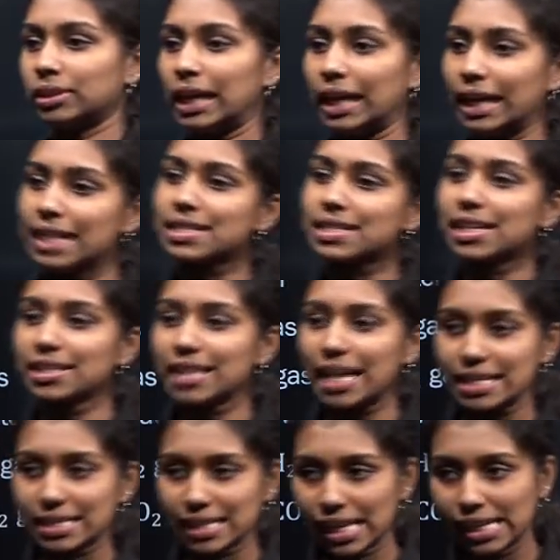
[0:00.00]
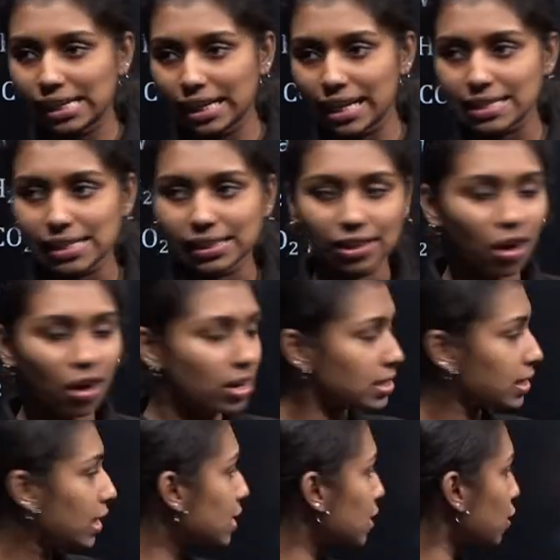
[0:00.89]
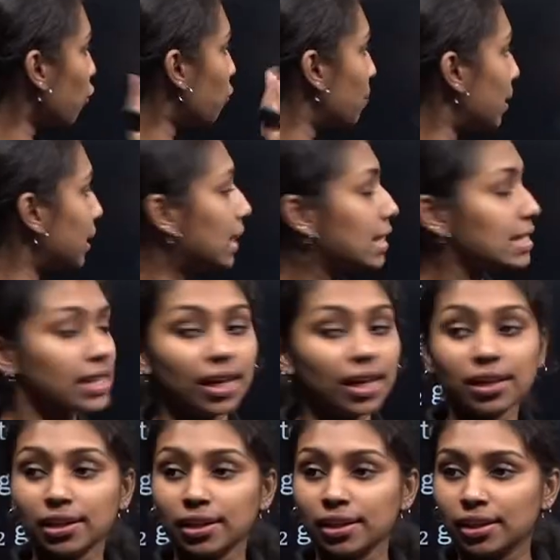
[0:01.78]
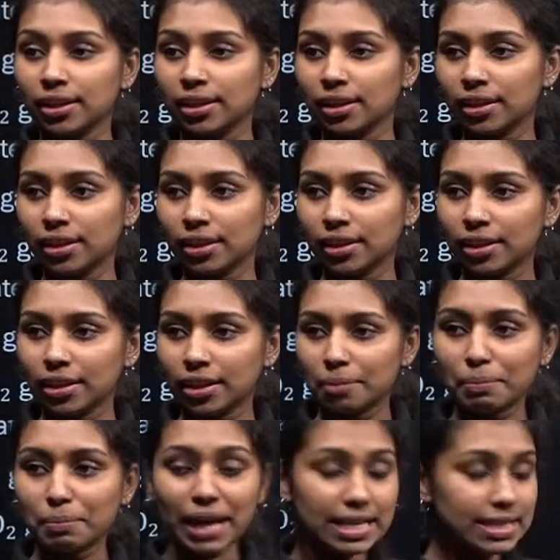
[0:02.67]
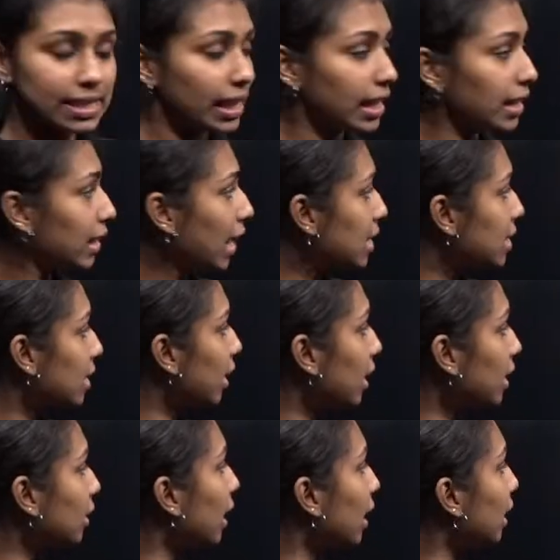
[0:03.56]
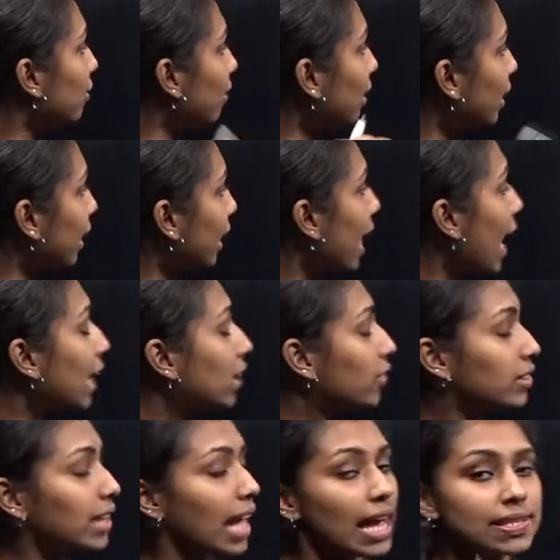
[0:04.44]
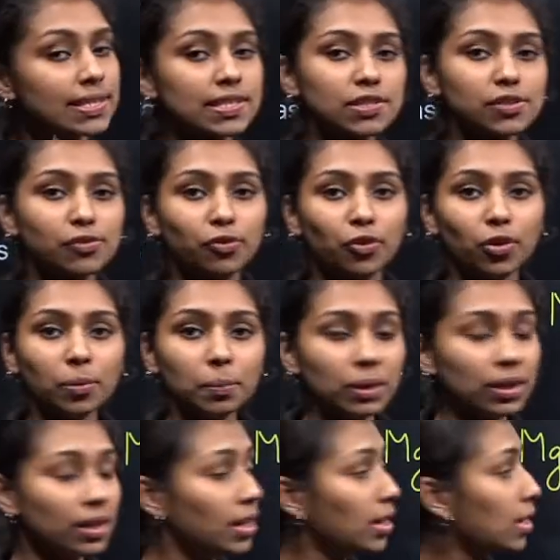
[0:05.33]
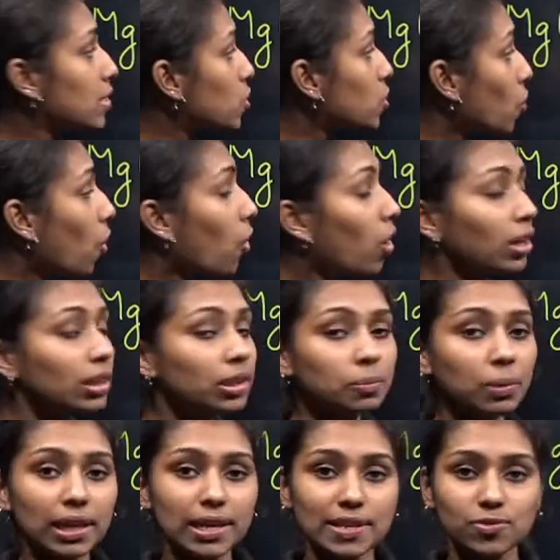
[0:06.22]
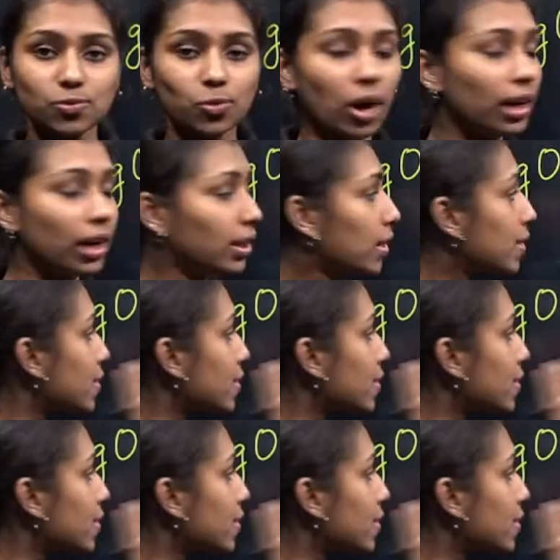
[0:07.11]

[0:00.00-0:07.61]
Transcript: Yes, that is the exact reason the oxides of metals are basic in nature, right? That will react with acids to form salt plus water.